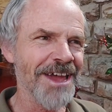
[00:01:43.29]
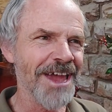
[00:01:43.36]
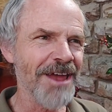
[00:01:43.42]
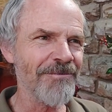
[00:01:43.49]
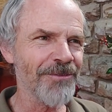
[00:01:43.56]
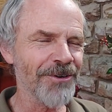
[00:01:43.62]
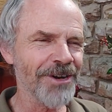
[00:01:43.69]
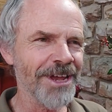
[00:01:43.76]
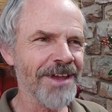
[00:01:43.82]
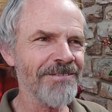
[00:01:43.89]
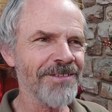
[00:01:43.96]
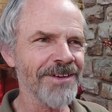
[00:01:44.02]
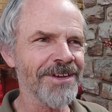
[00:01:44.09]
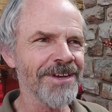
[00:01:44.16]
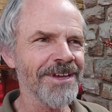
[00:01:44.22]
And for
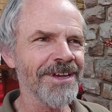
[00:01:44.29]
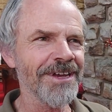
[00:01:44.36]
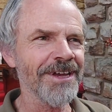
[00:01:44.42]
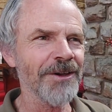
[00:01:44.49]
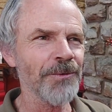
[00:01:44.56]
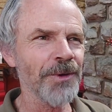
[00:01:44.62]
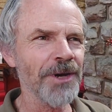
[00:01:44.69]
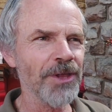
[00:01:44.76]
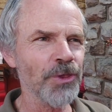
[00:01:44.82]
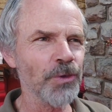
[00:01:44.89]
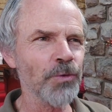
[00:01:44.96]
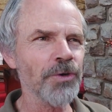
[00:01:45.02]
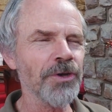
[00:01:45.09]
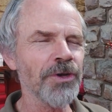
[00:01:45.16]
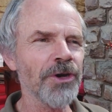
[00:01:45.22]
David, when he
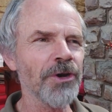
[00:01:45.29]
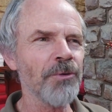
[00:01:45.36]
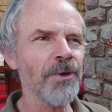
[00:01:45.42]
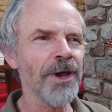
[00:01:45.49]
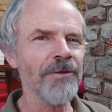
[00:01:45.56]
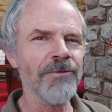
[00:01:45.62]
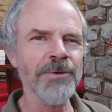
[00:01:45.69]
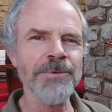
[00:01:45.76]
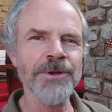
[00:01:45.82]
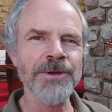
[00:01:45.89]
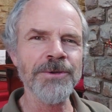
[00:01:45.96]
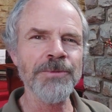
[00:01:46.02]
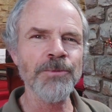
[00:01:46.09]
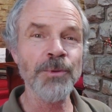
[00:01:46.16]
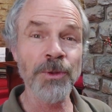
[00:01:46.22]
thought he'd got away from it,
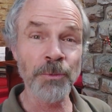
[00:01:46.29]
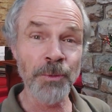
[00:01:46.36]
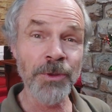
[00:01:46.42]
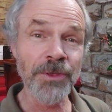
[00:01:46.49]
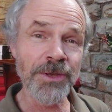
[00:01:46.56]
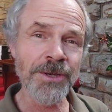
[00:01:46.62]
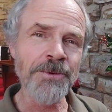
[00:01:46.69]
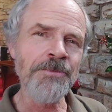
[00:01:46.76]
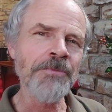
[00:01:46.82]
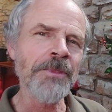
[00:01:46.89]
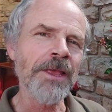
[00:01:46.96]
with it,